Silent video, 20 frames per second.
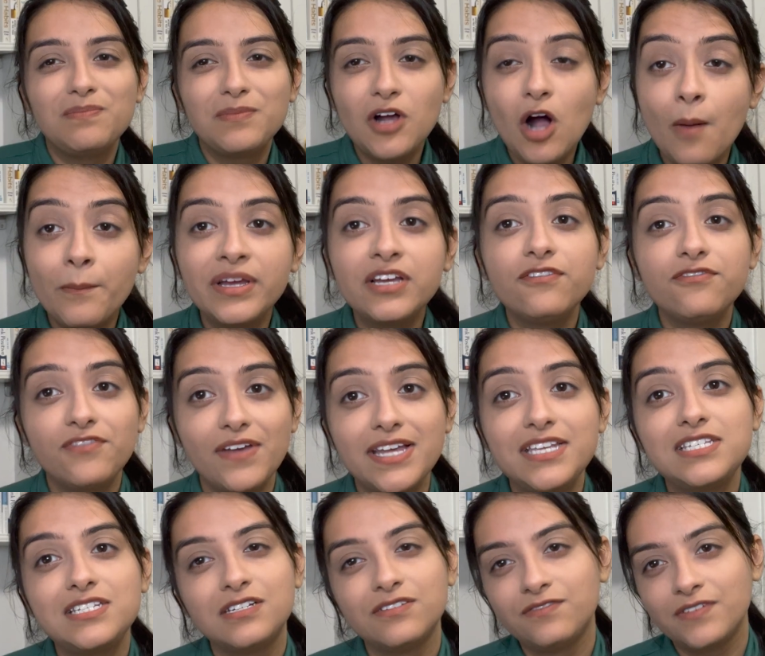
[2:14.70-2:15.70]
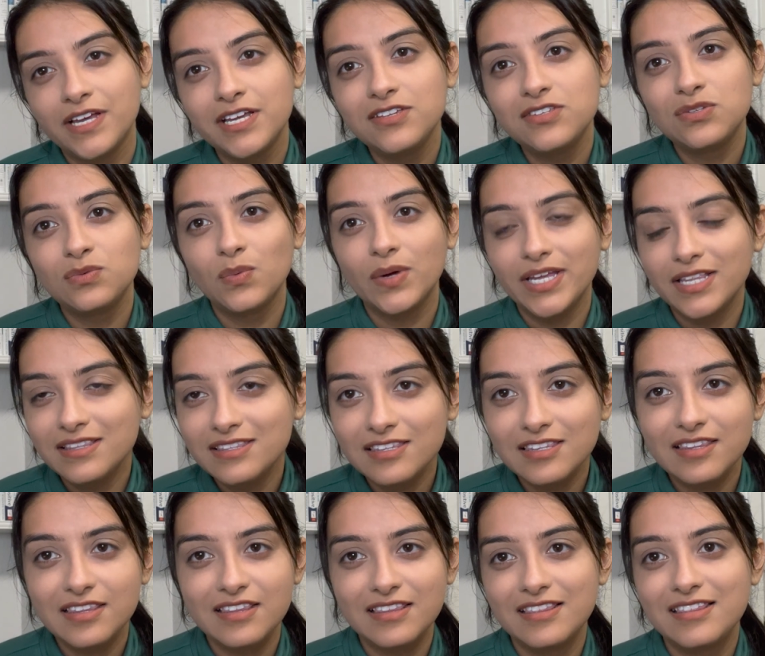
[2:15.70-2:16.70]
coming face to face with
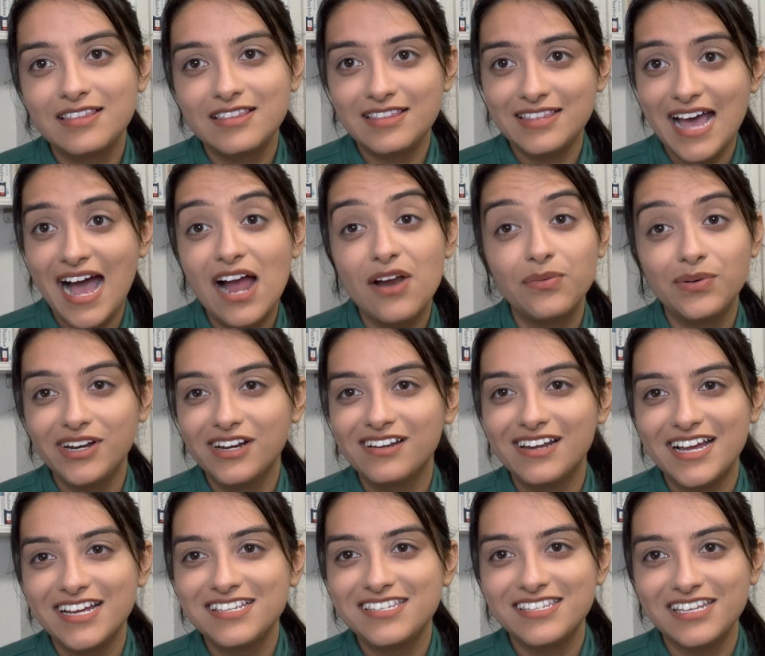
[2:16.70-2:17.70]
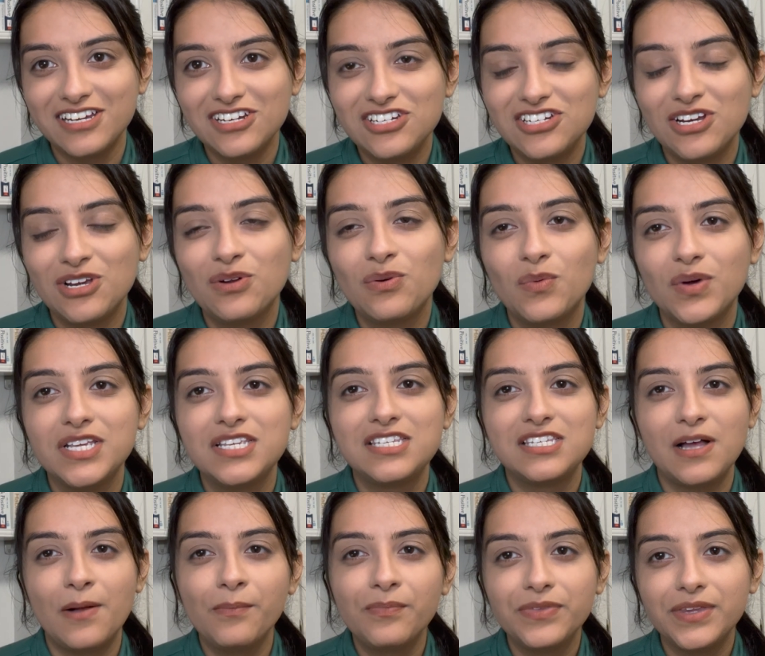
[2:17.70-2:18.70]
that realization was
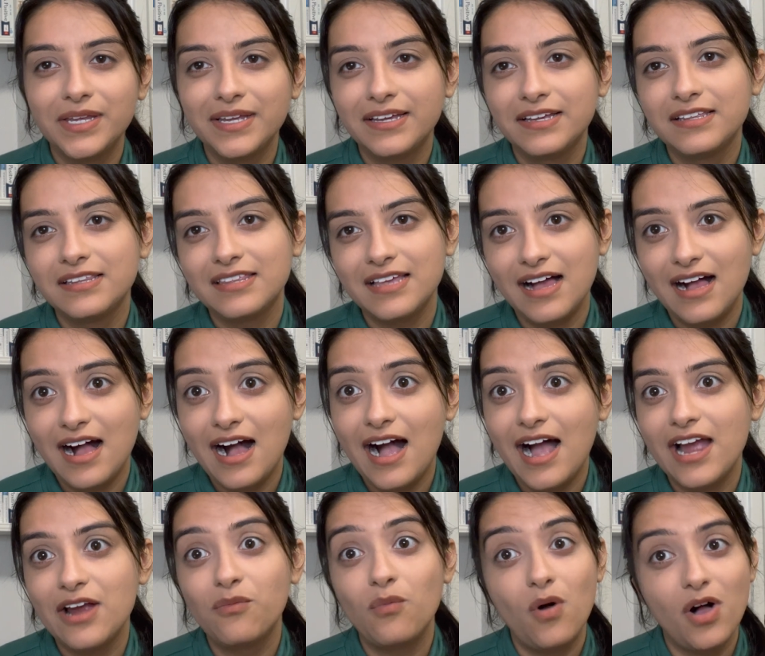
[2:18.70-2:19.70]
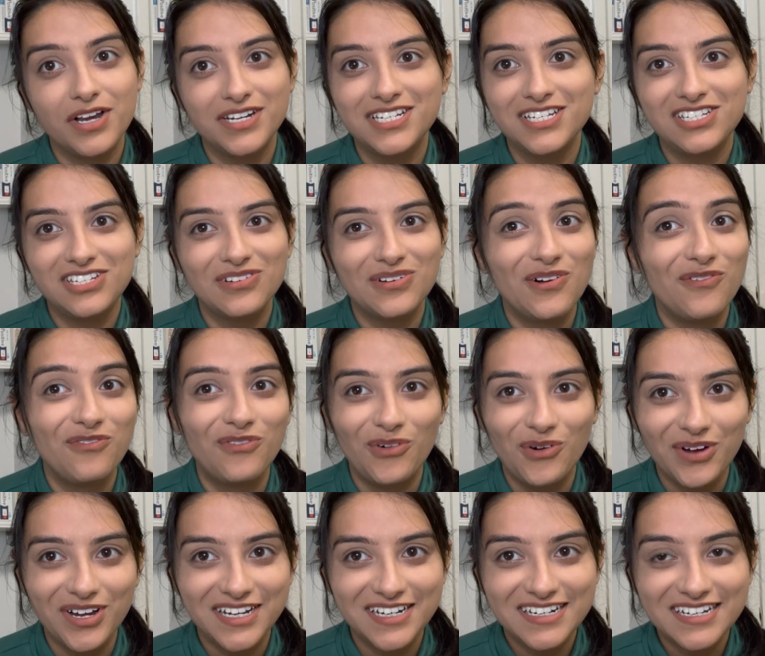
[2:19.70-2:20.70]
something that I wanted to
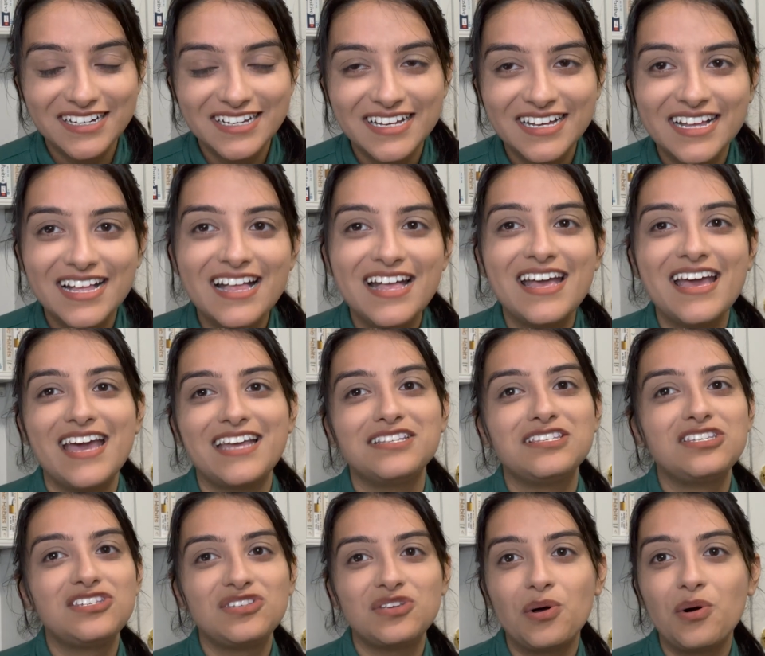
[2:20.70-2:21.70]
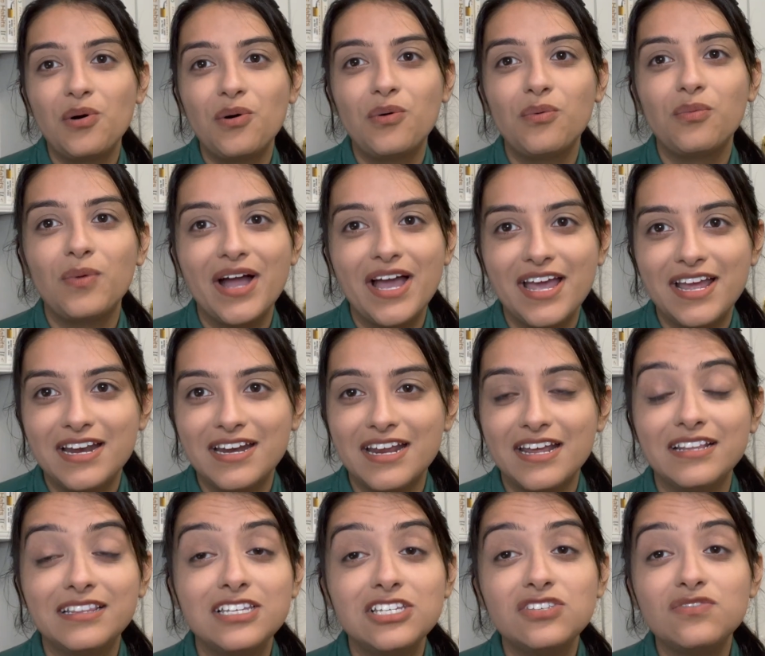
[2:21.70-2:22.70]
avoid. And so when
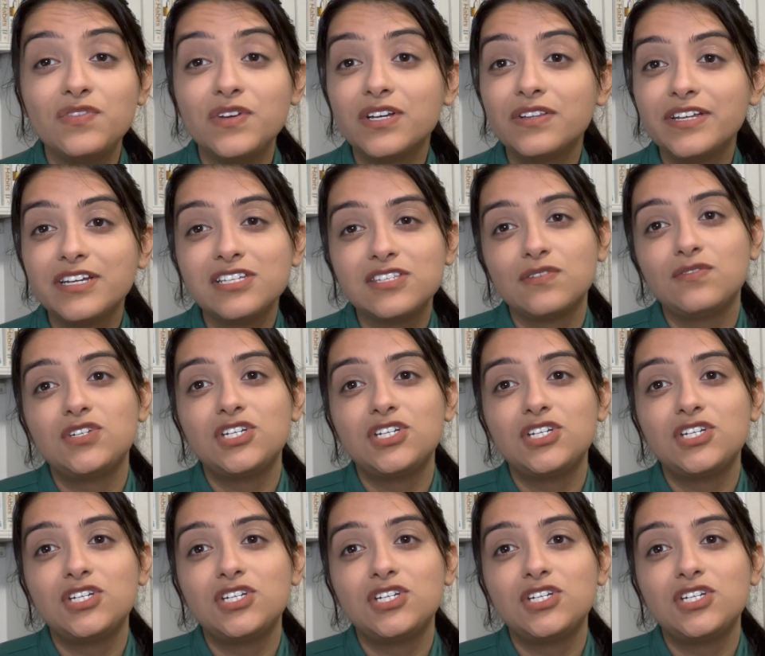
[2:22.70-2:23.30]
these feelings of